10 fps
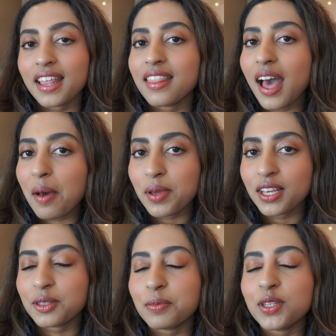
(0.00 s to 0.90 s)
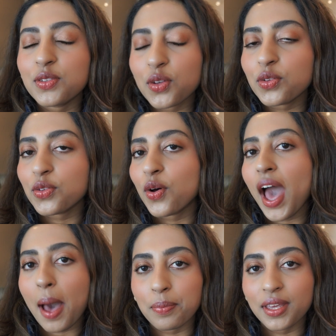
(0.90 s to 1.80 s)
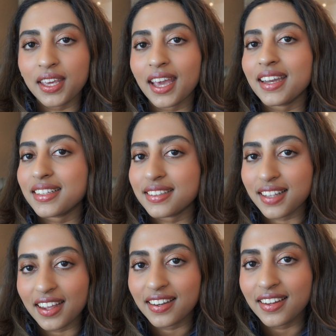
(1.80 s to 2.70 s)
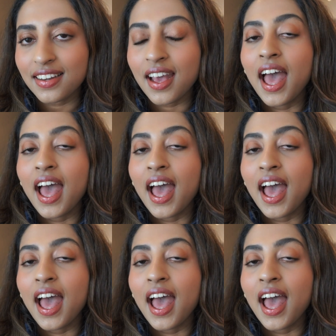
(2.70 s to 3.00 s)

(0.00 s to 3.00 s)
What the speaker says: and that makes me so happy and excited.